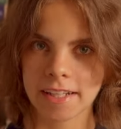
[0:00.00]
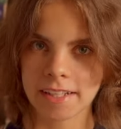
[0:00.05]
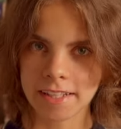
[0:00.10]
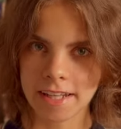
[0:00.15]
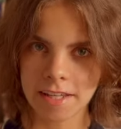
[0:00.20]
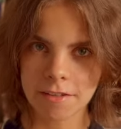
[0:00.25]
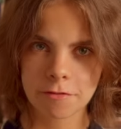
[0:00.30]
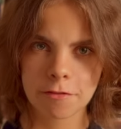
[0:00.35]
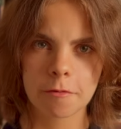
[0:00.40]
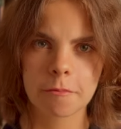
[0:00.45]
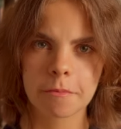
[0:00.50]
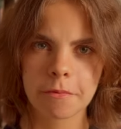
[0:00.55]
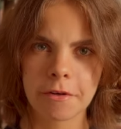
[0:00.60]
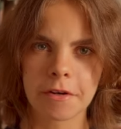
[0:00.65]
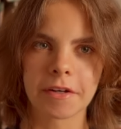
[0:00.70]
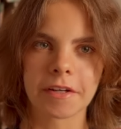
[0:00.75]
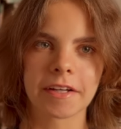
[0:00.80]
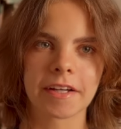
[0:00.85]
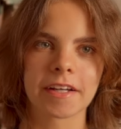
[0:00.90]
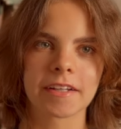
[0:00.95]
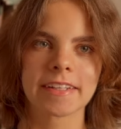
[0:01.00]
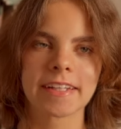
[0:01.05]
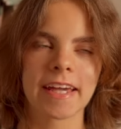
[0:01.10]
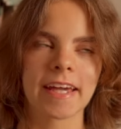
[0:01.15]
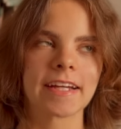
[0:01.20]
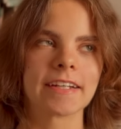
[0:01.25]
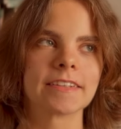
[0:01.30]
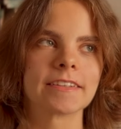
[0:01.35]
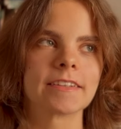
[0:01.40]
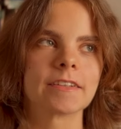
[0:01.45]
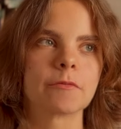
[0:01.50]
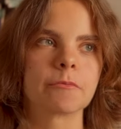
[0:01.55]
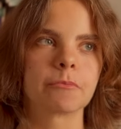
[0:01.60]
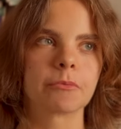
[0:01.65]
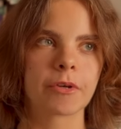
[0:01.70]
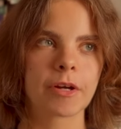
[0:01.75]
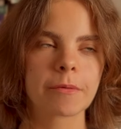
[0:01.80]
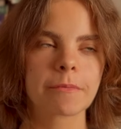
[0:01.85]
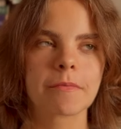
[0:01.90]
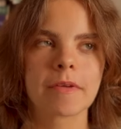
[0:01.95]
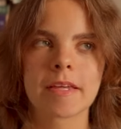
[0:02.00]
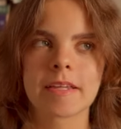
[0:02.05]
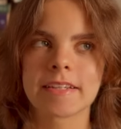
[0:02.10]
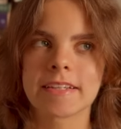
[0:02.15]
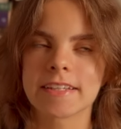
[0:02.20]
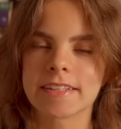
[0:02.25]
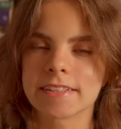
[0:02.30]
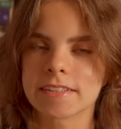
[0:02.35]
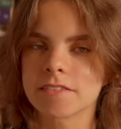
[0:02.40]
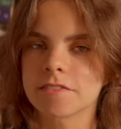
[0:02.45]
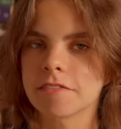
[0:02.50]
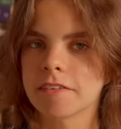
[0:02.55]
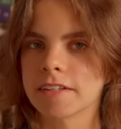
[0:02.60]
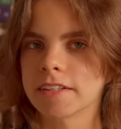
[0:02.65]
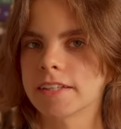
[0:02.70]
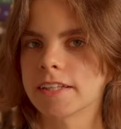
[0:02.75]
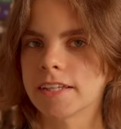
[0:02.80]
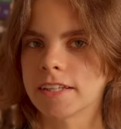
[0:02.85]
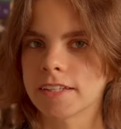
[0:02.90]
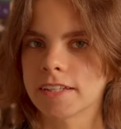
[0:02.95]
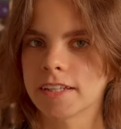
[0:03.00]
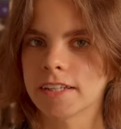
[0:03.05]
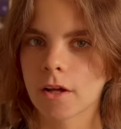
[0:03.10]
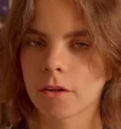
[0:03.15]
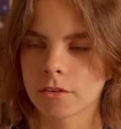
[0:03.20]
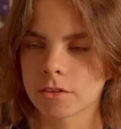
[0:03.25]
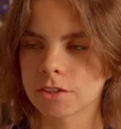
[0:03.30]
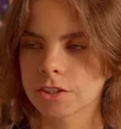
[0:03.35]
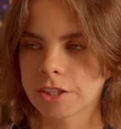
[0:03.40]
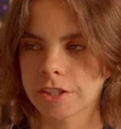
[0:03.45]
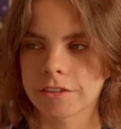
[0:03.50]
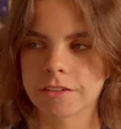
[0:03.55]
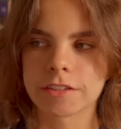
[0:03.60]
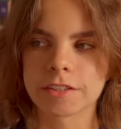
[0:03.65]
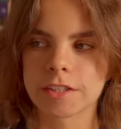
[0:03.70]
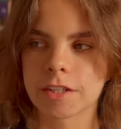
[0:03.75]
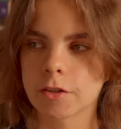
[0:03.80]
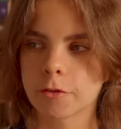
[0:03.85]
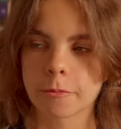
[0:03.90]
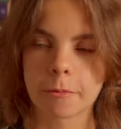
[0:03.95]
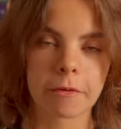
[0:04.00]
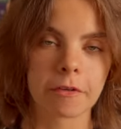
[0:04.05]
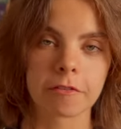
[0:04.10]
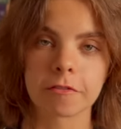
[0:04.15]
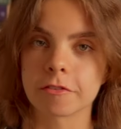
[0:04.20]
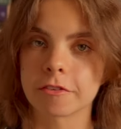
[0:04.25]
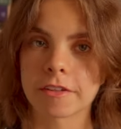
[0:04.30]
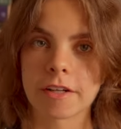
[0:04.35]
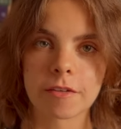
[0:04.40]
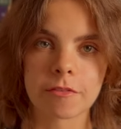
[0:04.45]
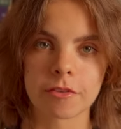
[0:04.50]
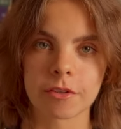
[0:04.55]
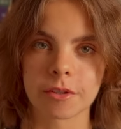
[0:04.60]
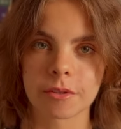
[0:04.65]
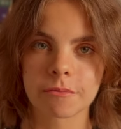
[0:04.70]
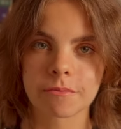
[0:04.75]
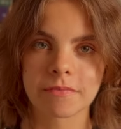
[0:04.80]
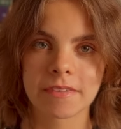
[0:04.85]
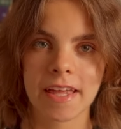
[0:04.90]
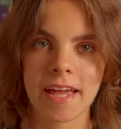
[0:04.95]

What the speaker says: And if a book can bring me this feeling, I'll cherish this book forever.